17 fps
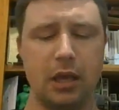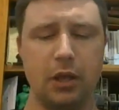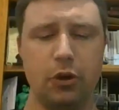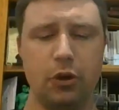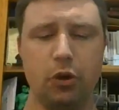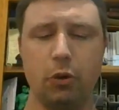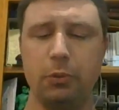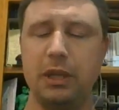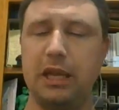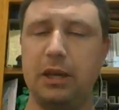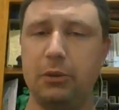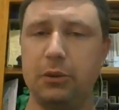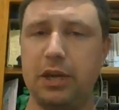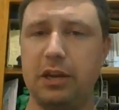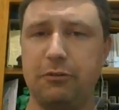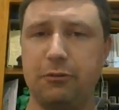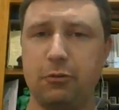Normally, he'll
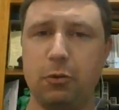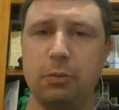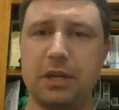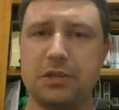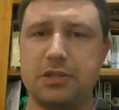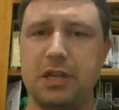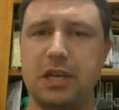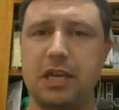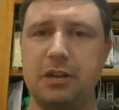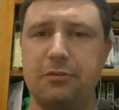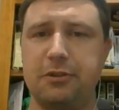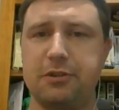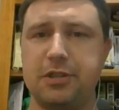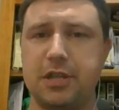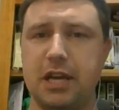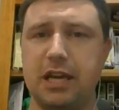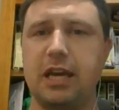need a 4+ to hit if
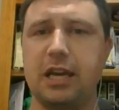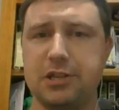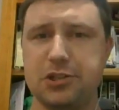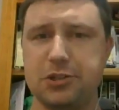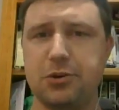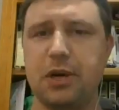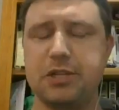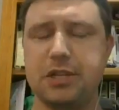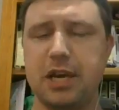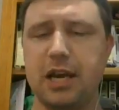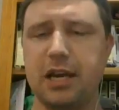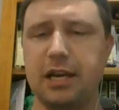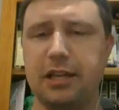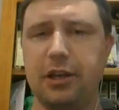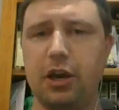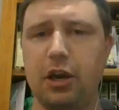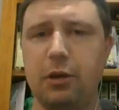it's a straight
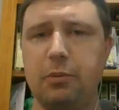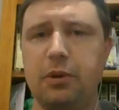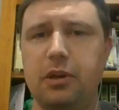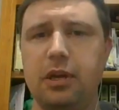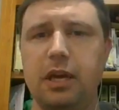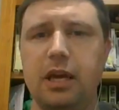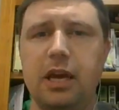target in the open,